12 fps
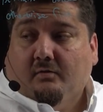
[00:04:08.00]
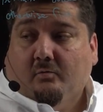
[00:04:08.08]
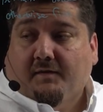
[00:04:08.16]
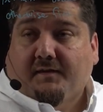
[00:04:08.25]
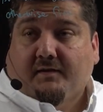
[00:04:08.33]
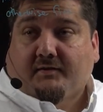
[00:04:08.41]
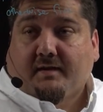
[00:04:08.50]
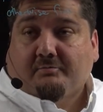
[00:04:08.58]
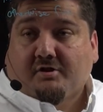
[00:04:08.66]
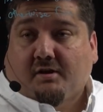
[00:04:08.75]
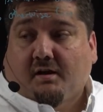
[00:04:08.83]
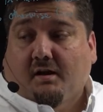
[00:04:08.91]
with the
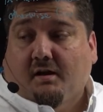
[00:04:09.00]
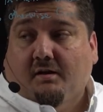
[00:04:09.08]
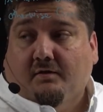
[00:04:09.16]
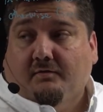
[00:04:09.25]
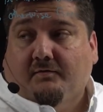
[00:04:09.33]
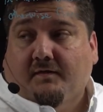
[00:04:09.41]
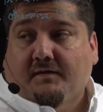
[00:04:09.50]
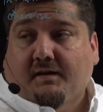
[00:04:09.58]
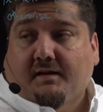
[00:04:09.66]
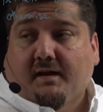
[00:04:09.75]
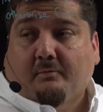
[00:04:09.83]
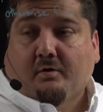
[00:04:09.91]
exception of
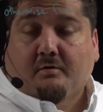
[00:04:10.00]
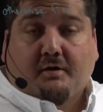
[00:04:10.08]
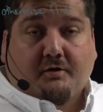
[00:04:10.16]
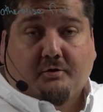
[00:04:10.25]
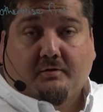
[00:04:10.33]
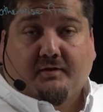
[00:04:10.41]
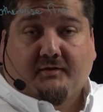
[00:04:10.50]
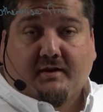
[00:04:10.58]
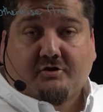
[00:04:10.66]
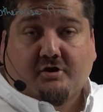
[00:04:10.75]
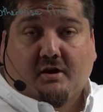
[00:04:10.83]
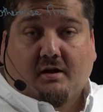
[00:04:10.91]
the network
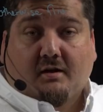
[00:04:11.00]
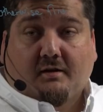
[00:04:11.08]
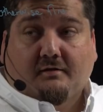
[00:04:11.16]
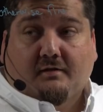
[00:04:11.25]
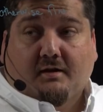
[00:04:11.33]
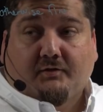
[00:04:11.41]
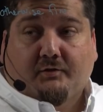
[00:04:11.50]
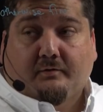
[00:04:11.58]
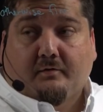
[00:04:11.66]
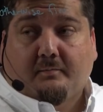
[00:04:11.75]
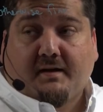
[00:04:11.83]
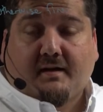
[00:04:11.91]
utilization on
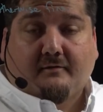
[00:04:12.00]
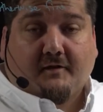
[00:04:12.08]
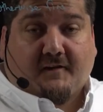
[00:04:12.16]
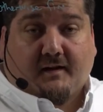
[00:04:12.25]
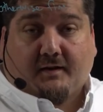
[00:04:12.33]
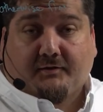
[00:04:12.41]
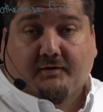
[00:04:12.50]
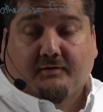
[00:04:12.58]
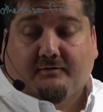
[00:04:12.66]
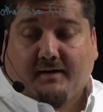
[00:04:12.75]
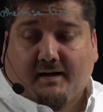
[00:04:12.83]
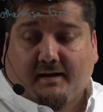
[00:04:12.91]
server B, everything else
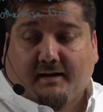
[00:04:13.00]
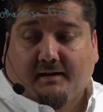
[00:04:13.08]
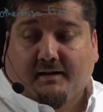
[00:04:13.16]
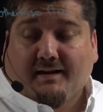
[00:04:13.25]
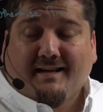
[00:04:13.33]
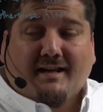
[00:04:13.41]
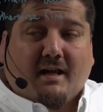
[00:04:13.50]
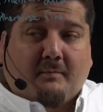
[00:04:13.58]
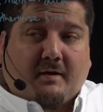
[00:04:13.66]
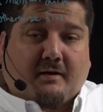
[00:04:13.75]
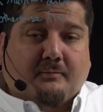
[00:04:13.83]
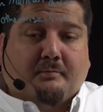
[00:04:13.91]
is fine,
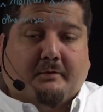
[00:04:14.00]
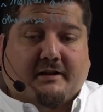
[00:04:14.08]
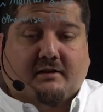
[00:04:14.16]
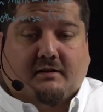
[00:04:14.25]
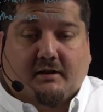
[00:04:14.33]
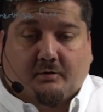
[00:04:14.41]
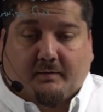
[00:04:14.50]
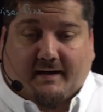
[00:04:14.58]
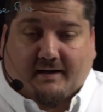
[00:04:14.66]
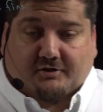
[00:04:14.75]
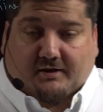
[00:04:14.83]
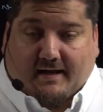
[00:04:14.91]
it becomes pretty clear what
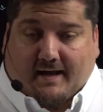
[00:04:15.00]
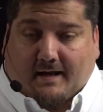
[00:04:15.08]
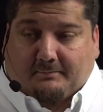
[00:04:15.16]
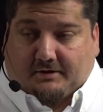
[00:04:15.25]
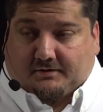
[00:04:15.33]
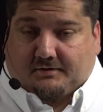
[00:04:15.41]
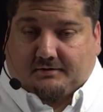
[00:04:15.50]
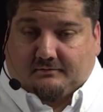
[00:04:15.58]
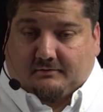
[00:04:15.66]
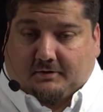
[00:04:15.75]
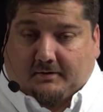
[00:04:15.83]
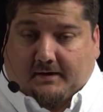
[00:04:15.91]
actually happened,
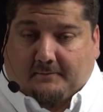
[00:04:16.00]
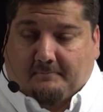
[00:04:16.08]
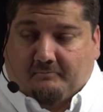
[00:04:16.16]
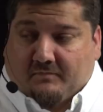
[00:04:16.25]
okay?